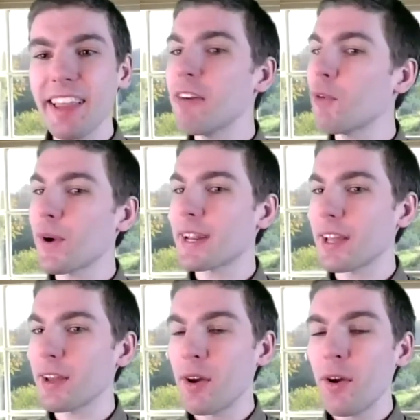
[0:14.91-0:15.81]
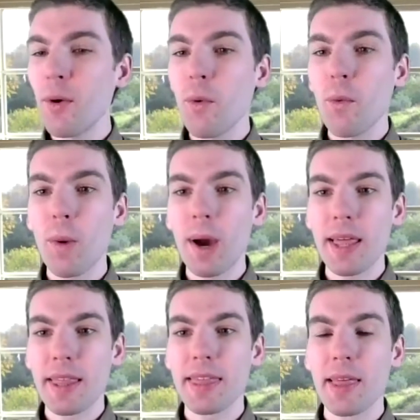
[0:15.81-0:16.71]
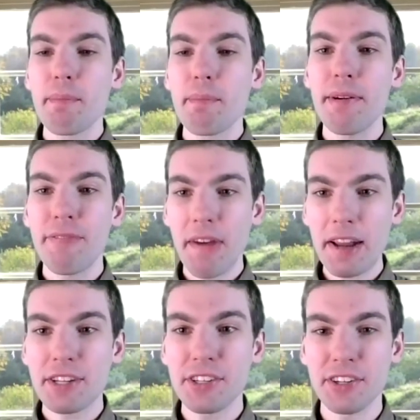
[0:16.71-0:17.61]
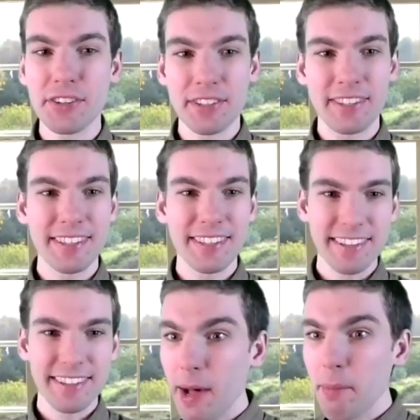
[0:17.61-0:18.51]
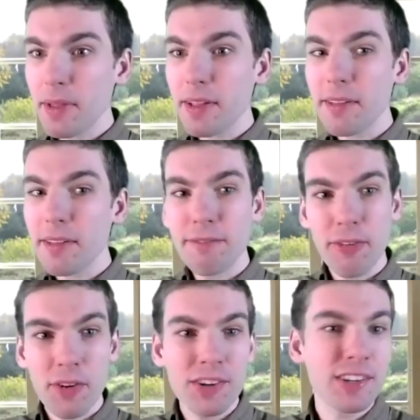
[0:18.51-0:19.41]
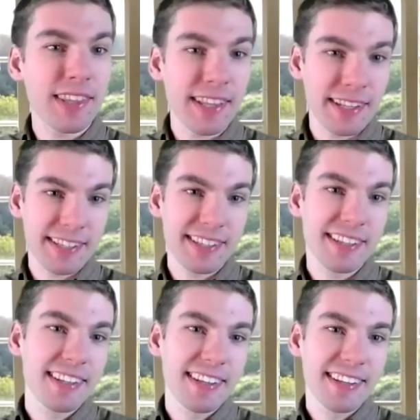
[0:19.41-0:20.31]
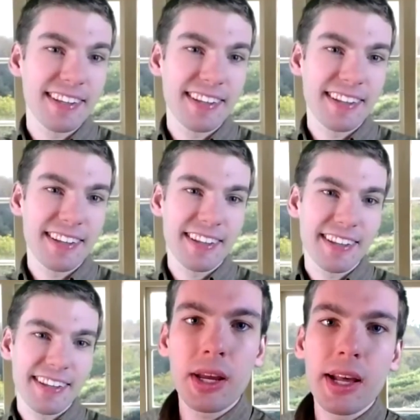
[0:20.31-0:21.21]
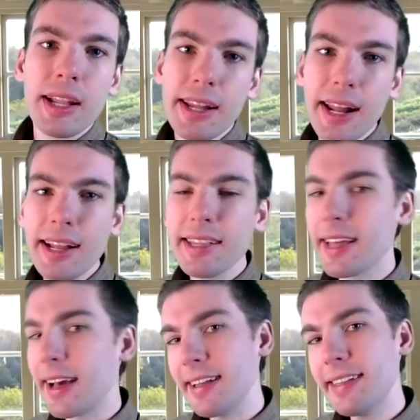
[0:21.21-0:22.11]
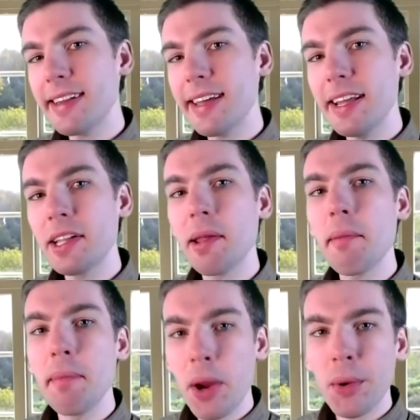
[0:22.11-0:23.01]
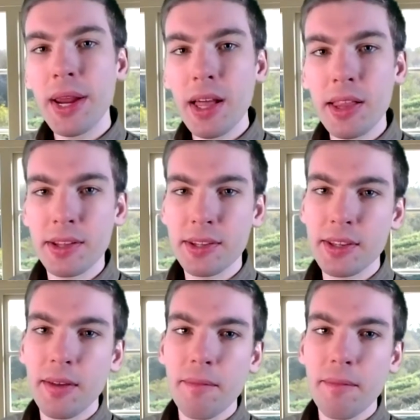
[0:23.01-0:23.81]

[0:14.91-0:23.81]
working with professionals. I'm looking forward to this. Today's guest is Mary Ellis.